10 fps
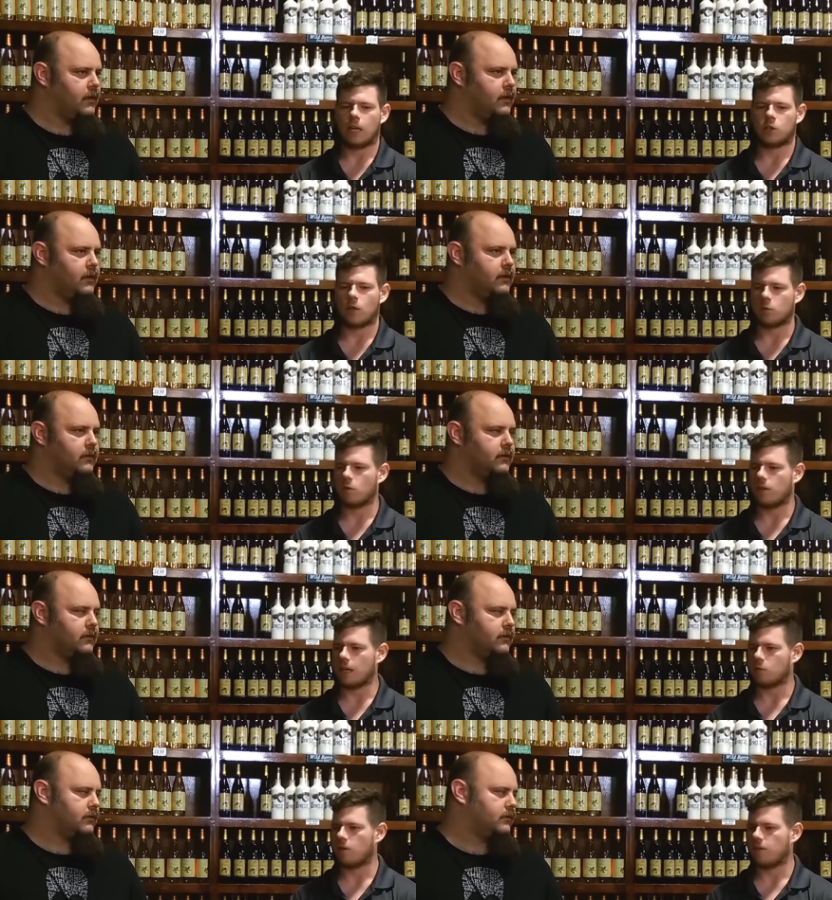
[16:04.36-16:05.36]
Speaker 1: and so that's one
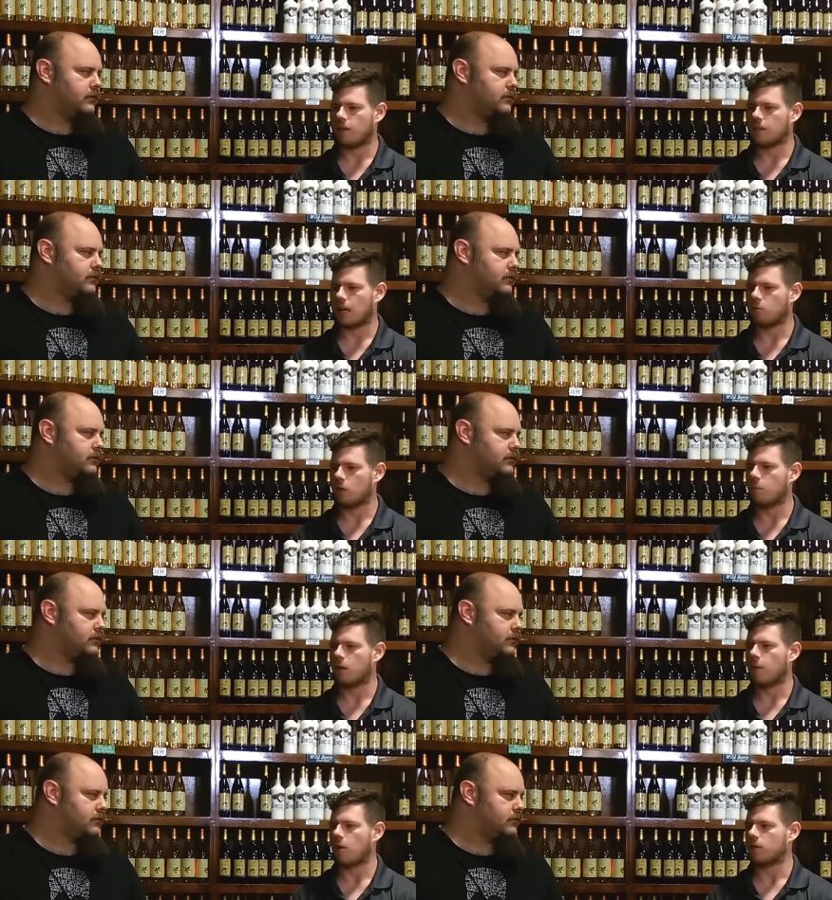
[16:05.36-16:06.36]
that's one of the things that I'm really
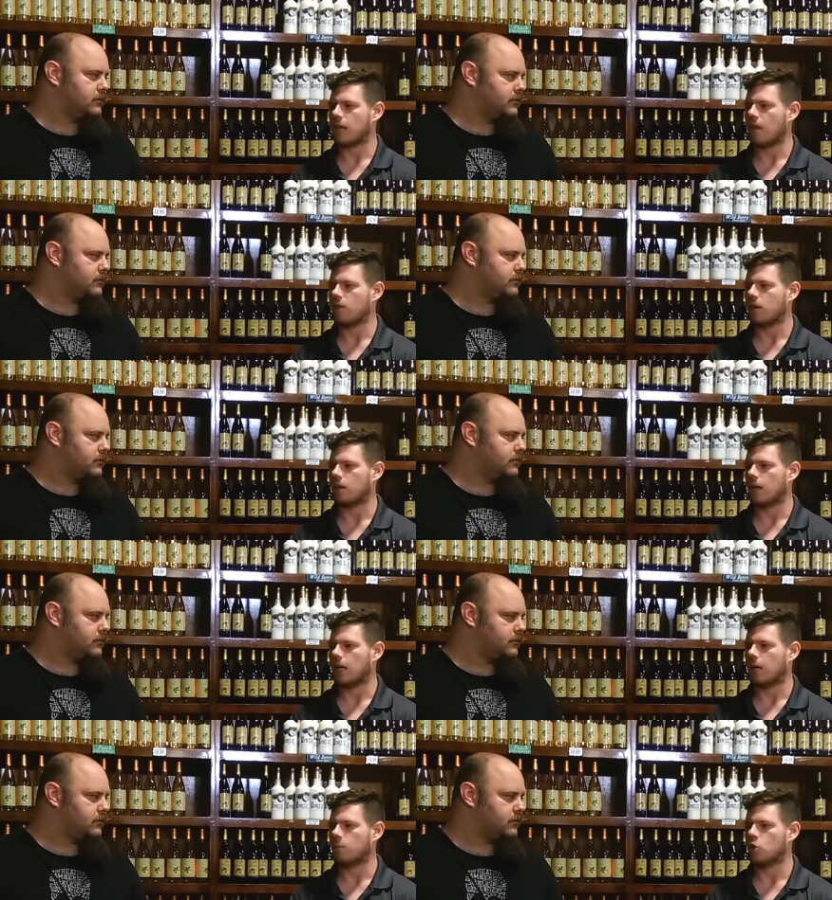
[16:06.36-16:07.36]
big about is having
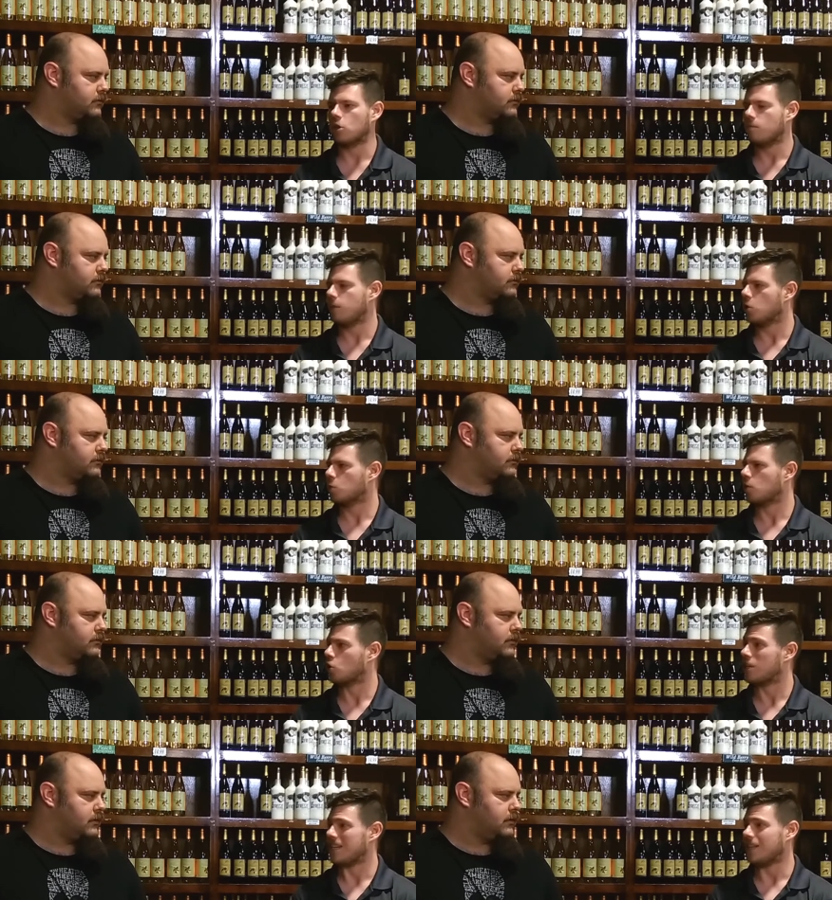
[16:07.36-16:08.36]
um, good beers with
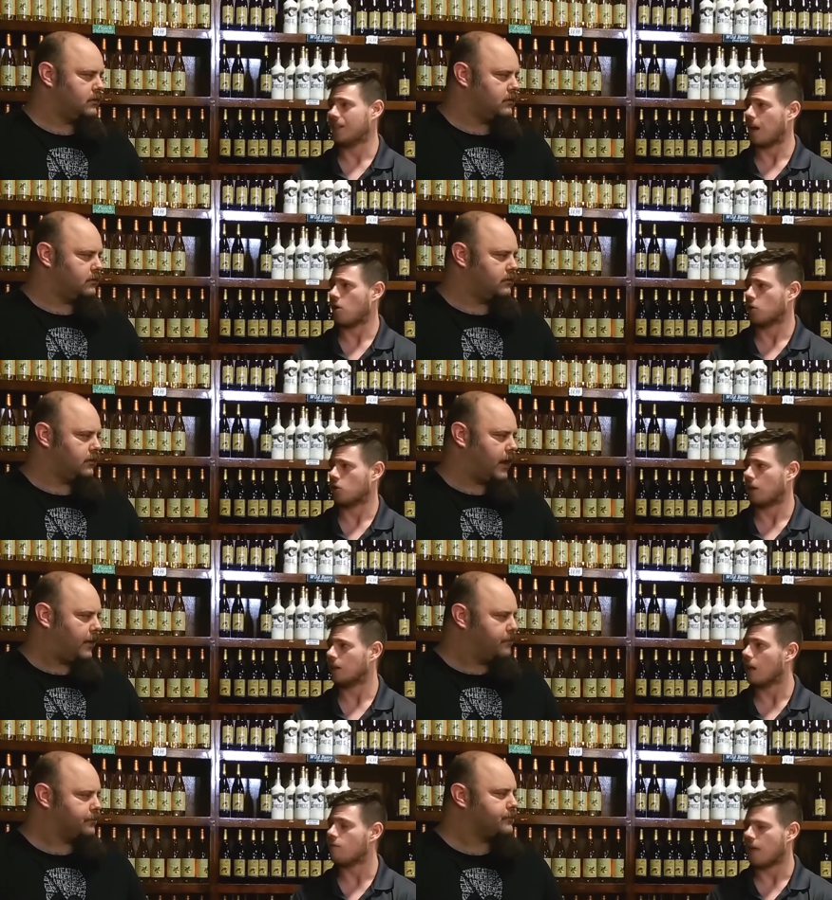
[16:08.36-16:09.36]
good yeast character.
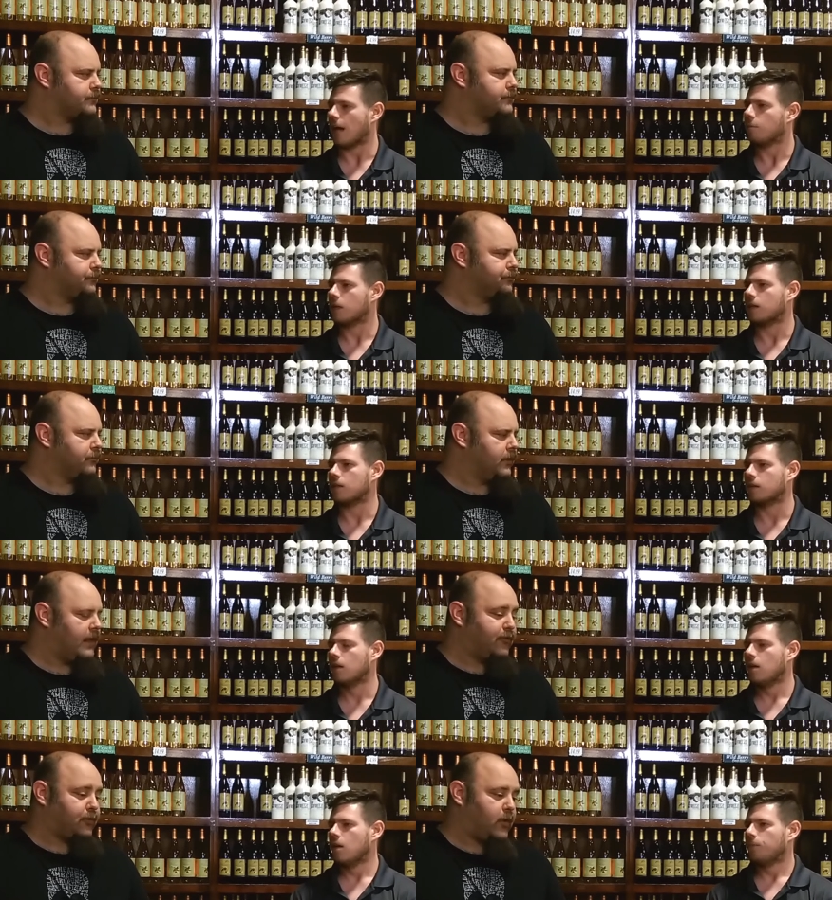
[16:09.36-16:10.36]
Yeah. I love that because
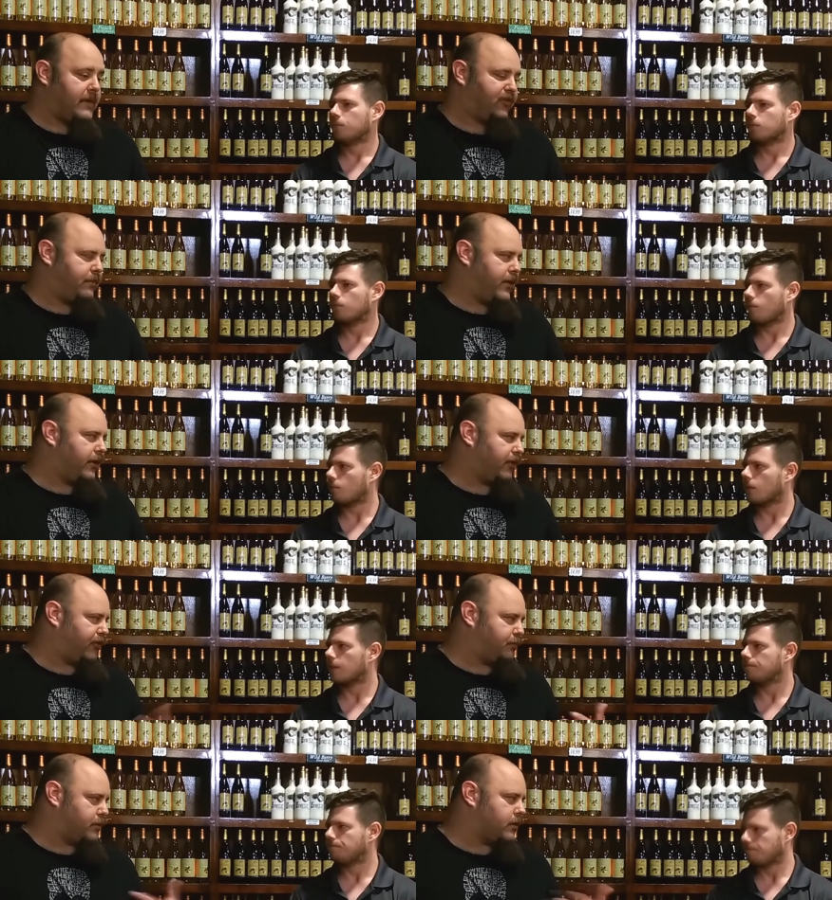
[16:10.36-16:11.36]
Speaker 2: that's really what makes a beer.
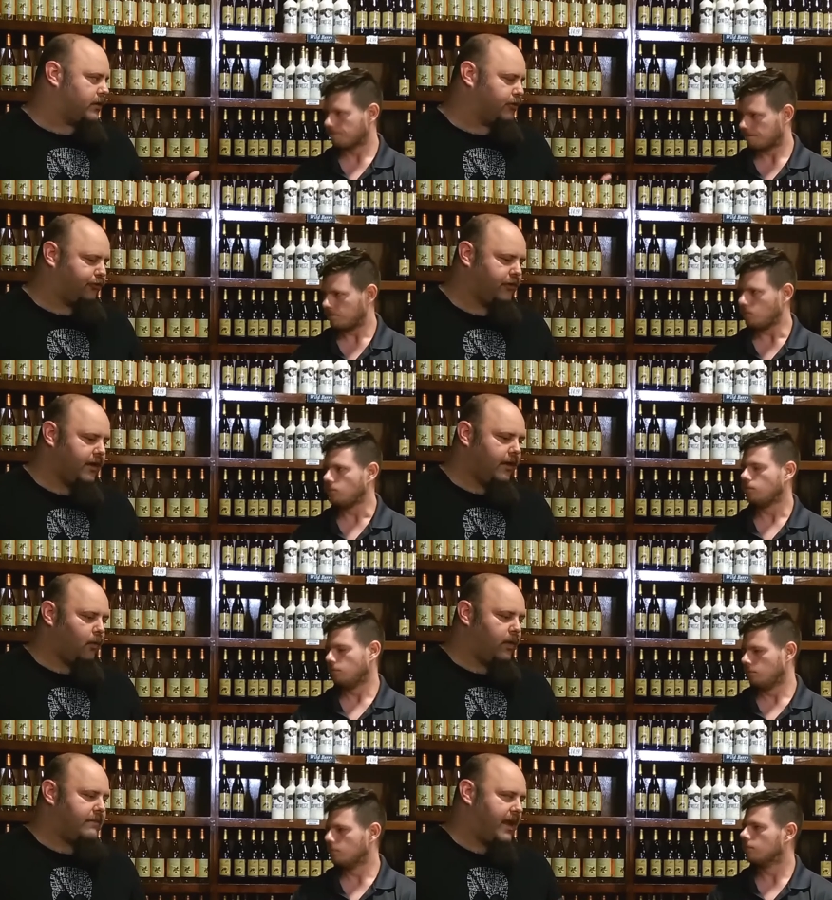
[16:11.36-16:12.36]
Because as brewers,
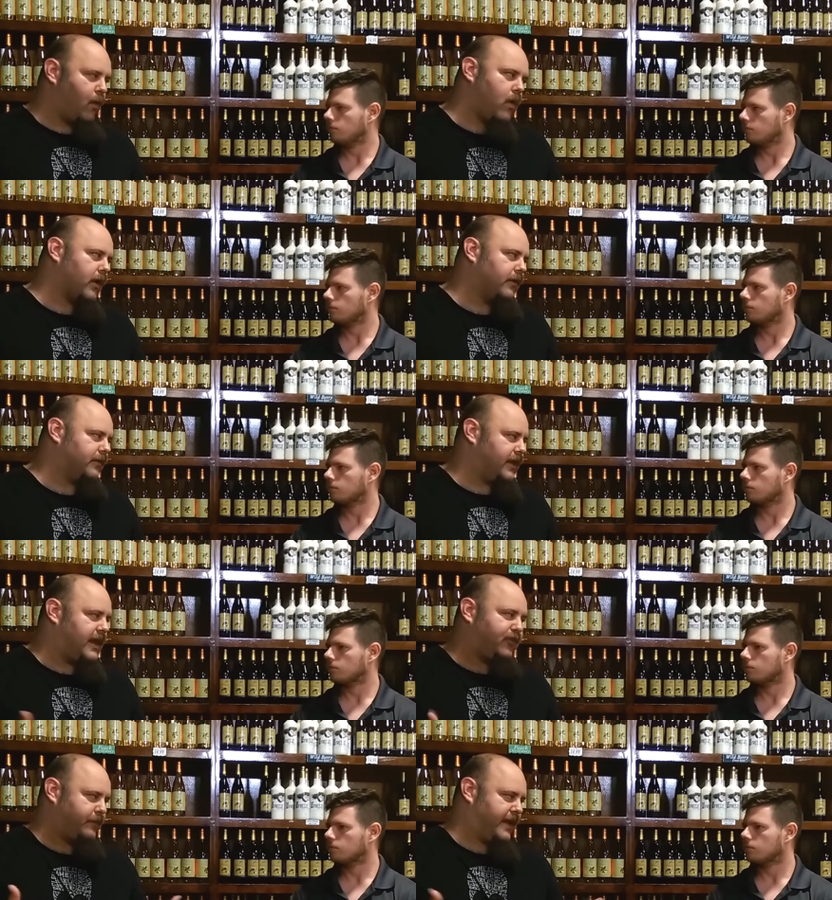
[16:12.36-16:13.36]
we make wort. The
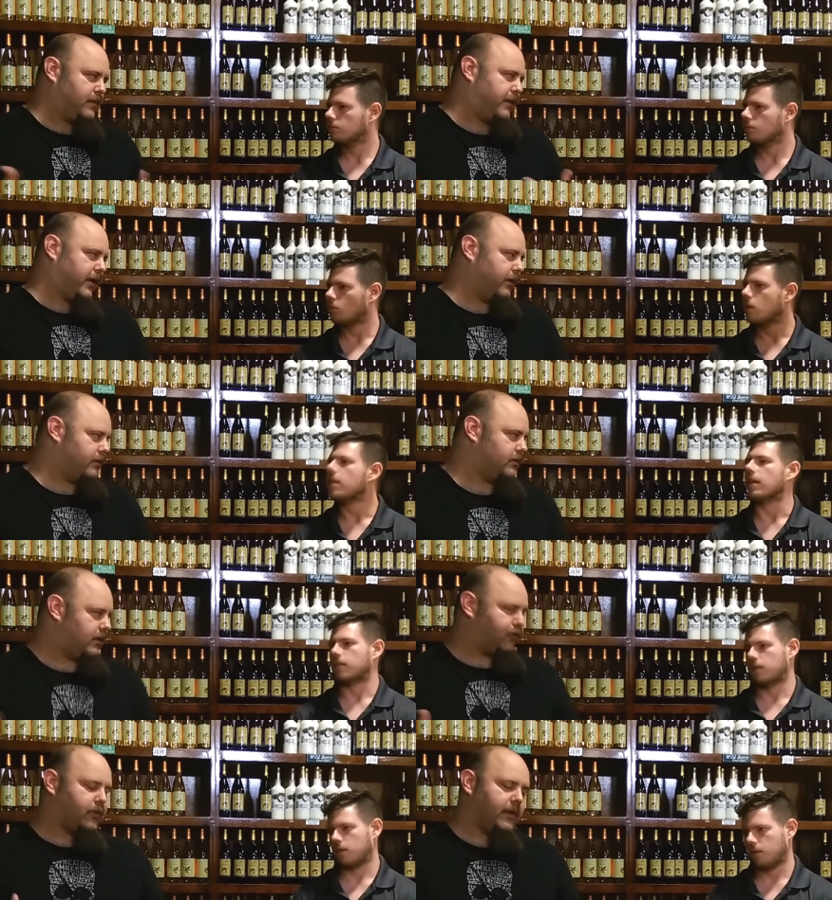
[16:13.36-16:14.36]
yeast make the beer.
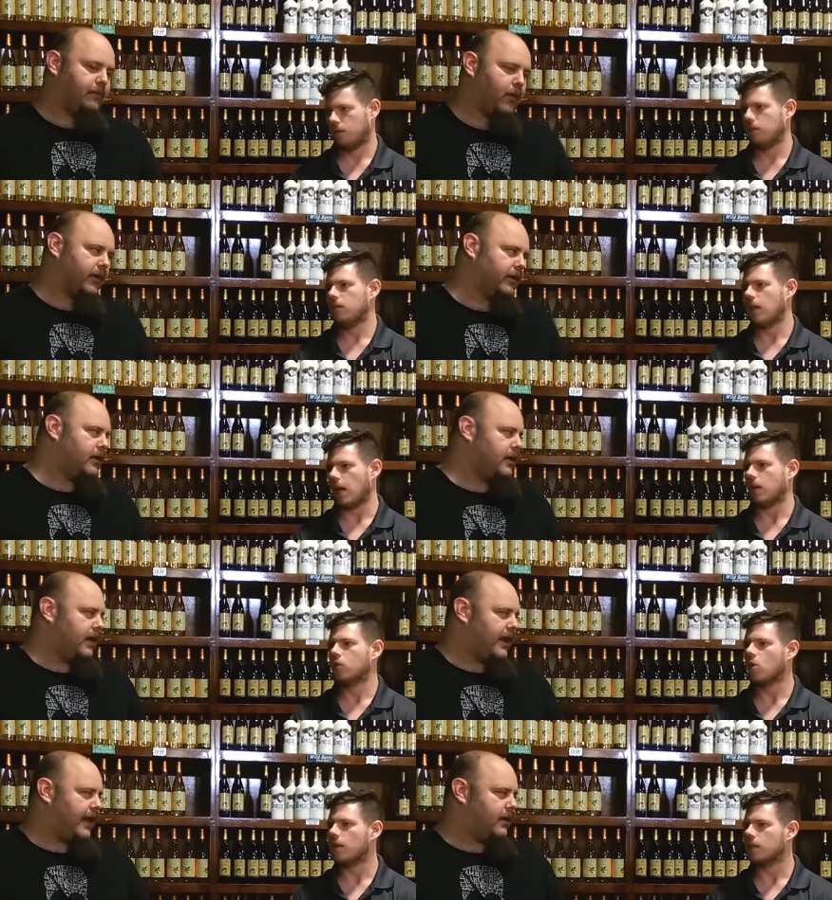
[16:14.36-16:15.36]
Yes. It's really important.
Speaker 1: Yeah.
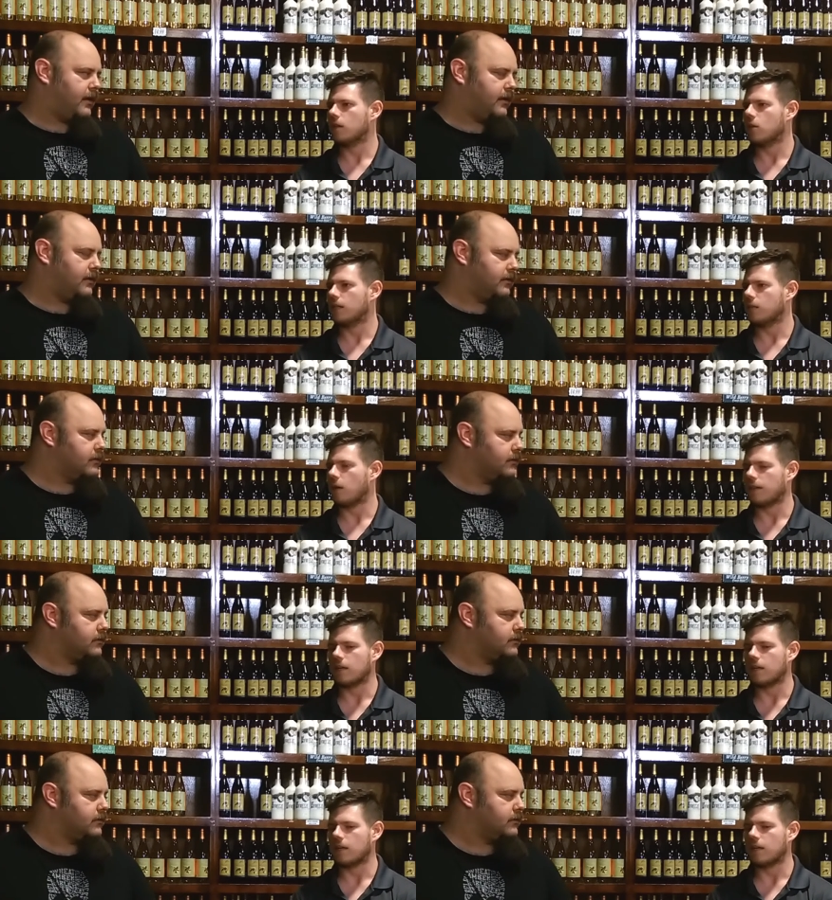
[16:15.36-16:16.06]
So it's it's I